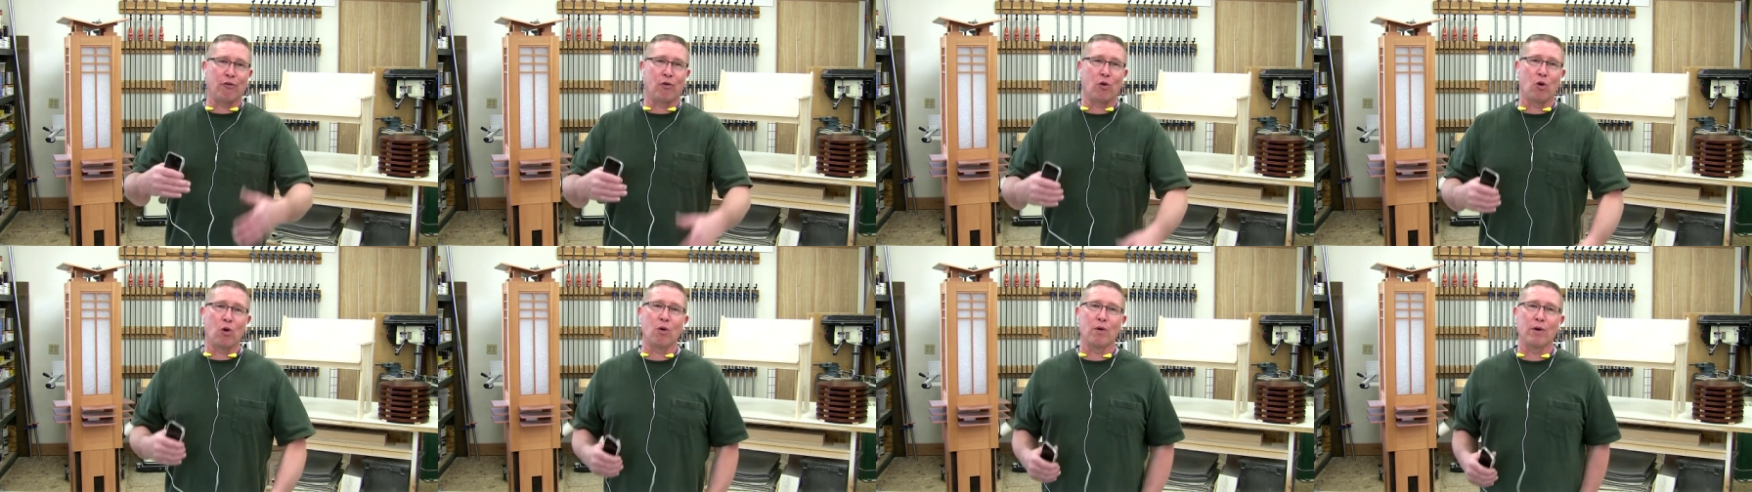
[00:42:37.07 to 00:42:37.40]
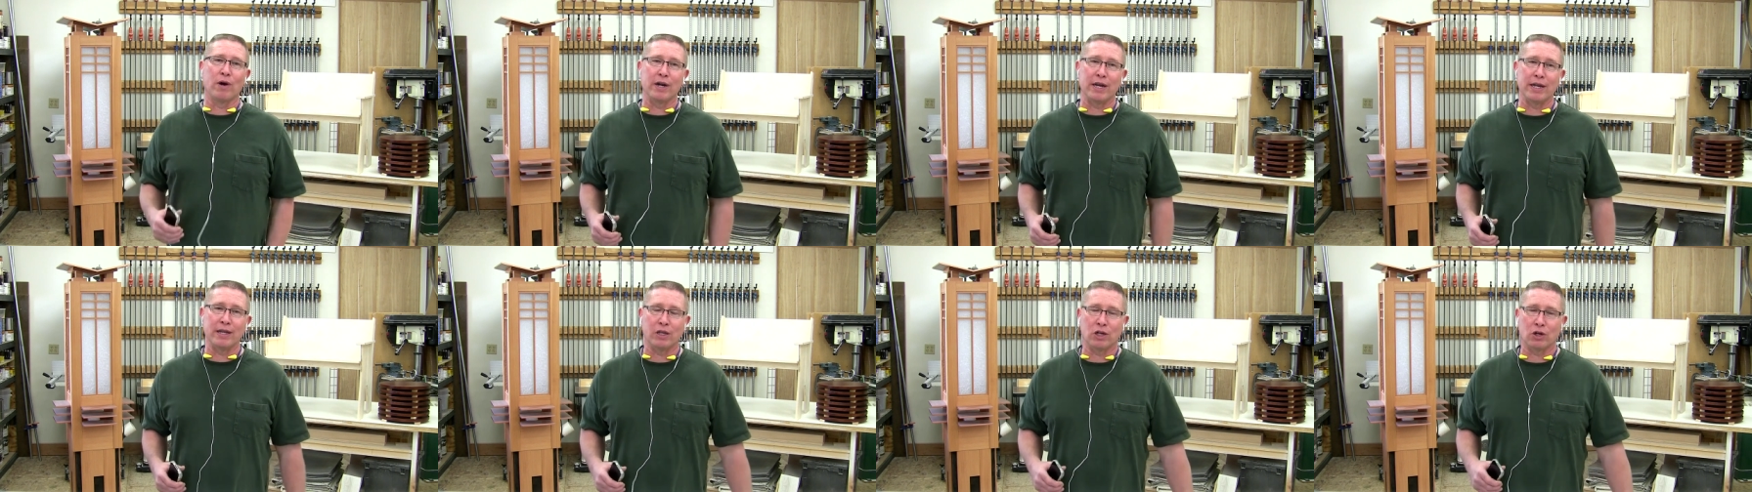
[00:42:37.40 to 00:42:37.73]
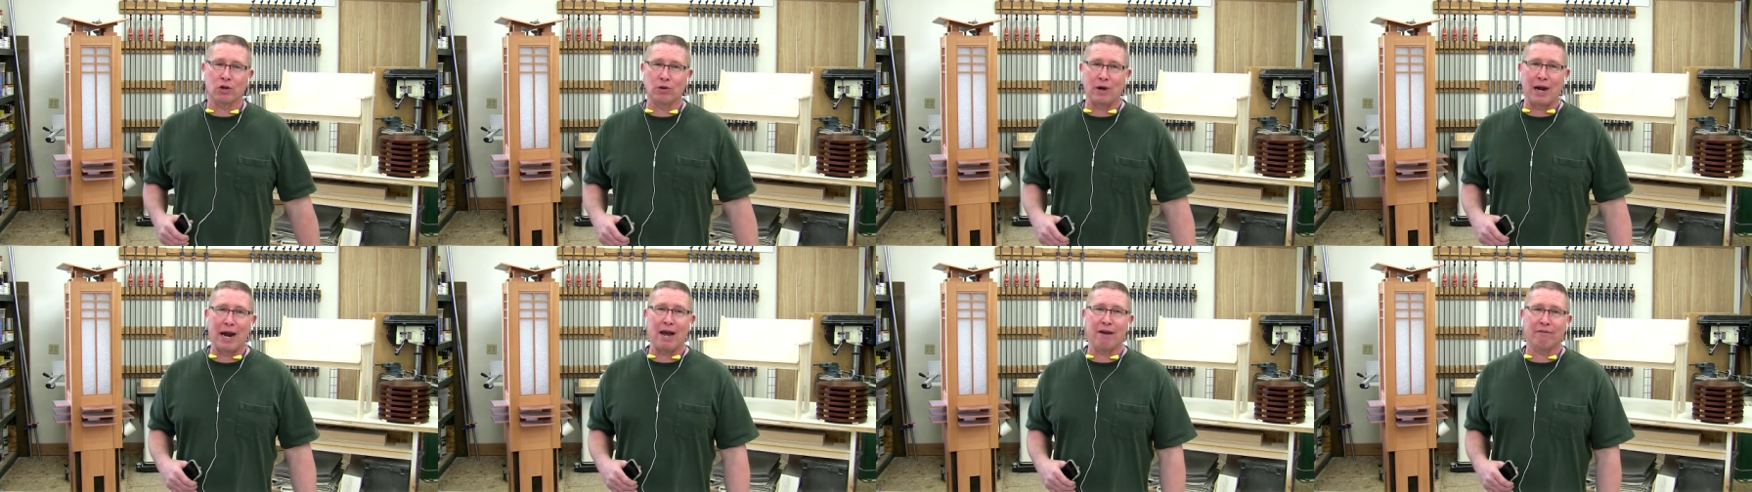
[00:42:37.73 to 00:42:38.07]
forward in the
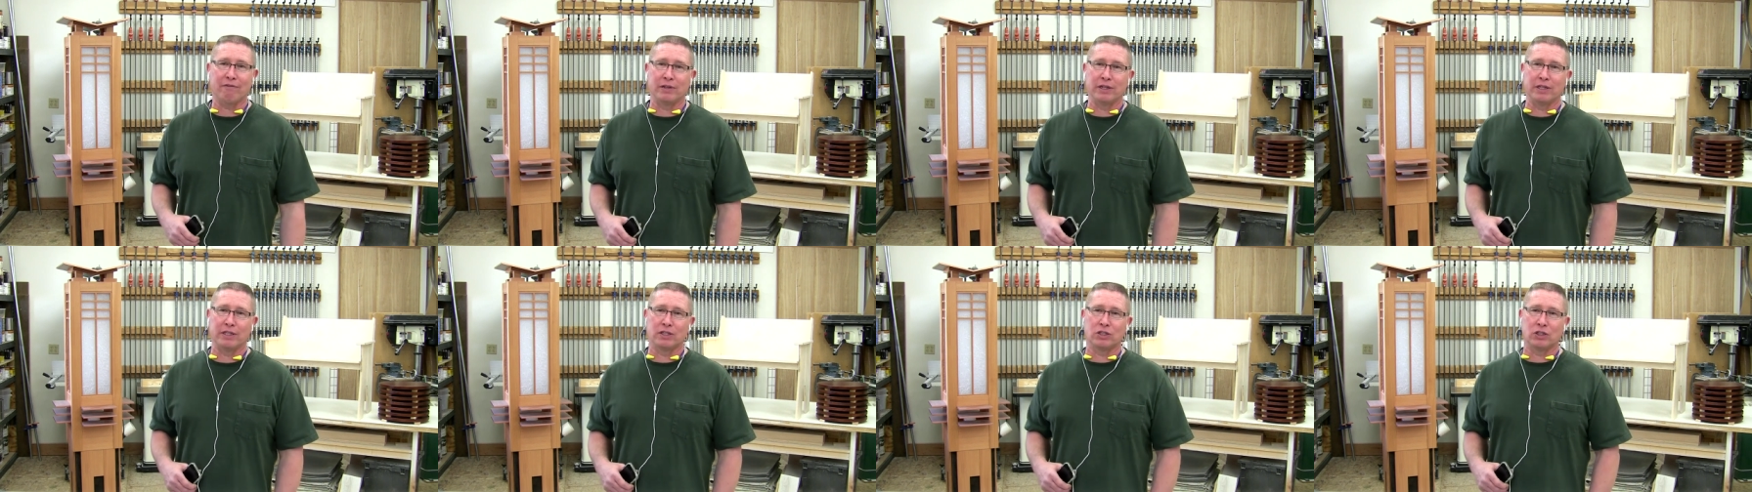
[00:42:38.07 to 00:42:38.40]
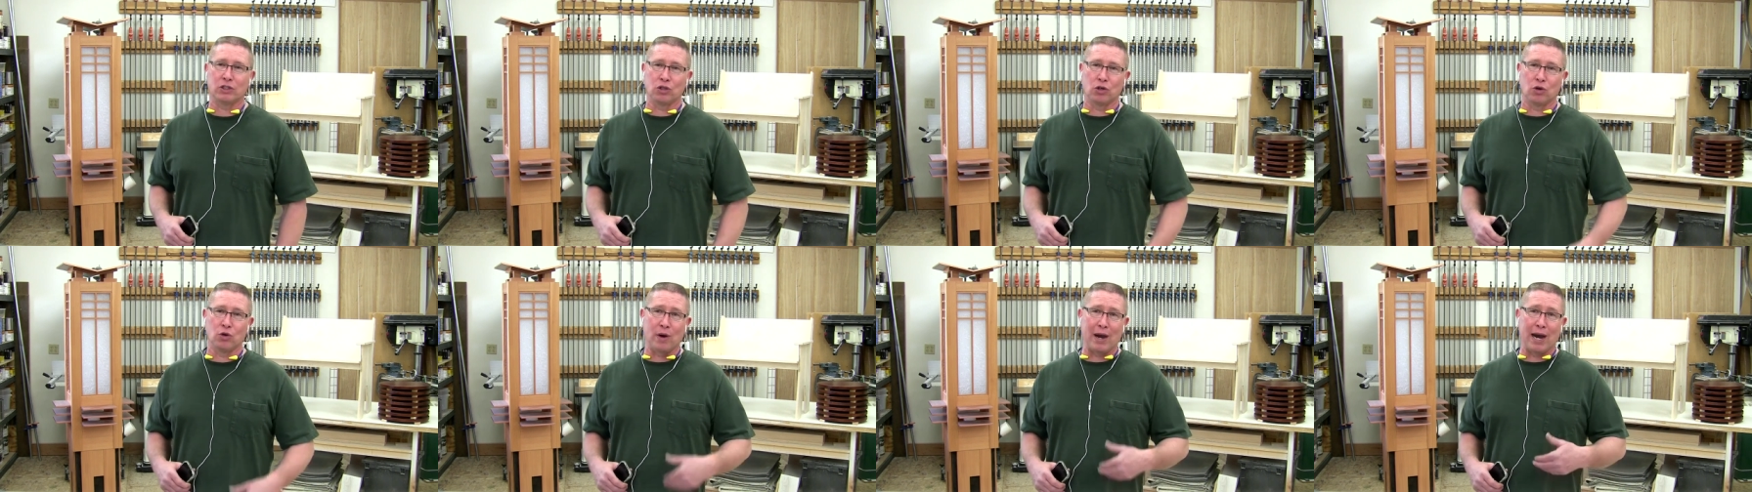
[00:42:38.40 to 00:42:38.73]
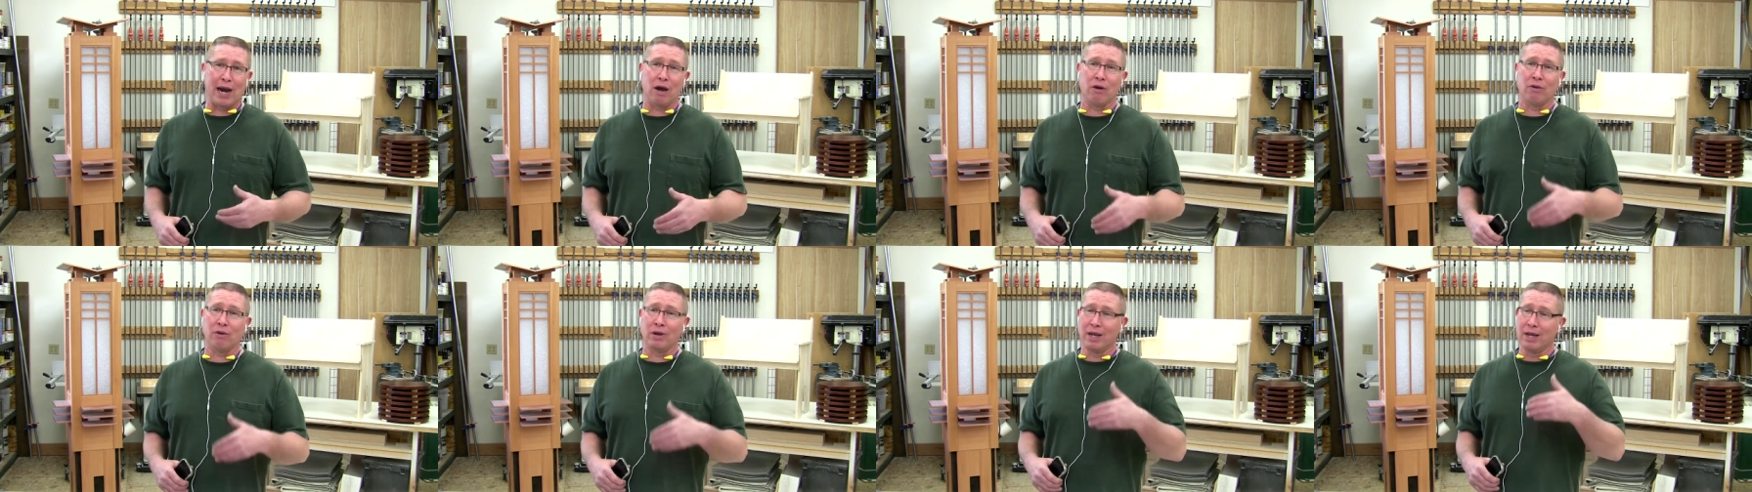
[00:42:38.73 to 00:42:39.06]
craft is to go
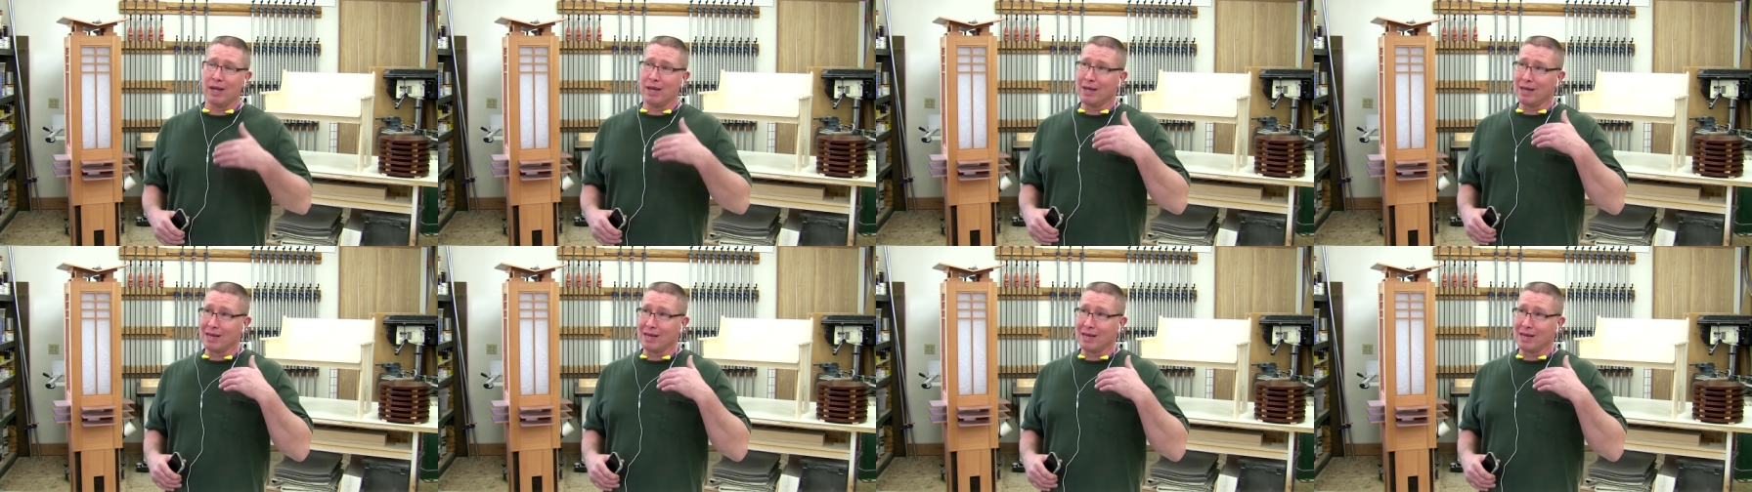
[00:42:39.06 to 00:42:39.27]
out,